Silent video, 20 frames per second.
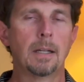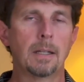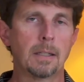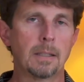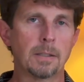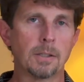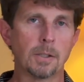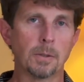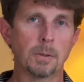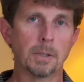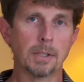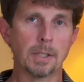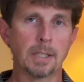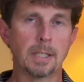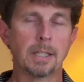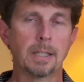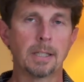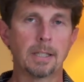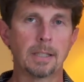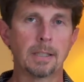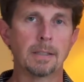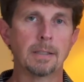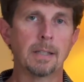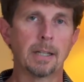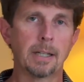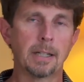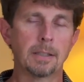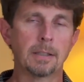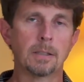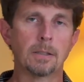So as a kid,
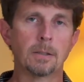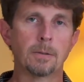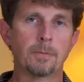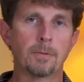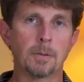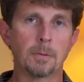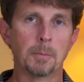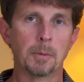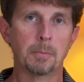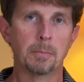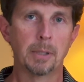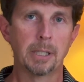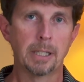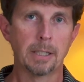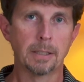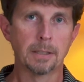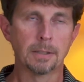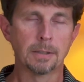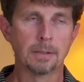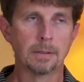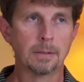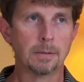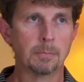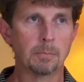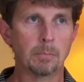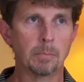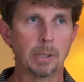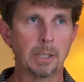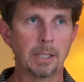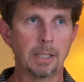I'd learned from the best,
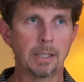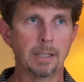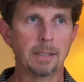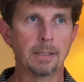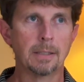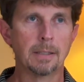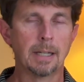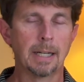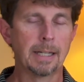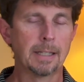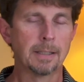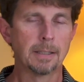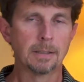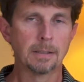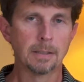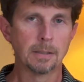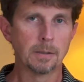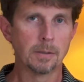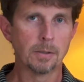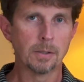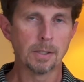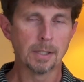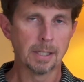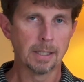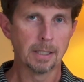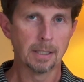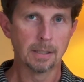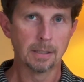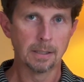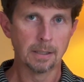but I didn't
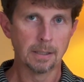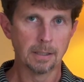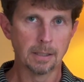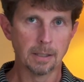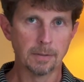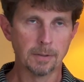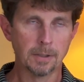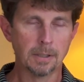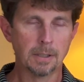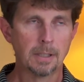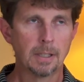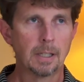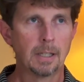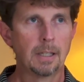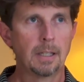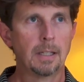understand any of it.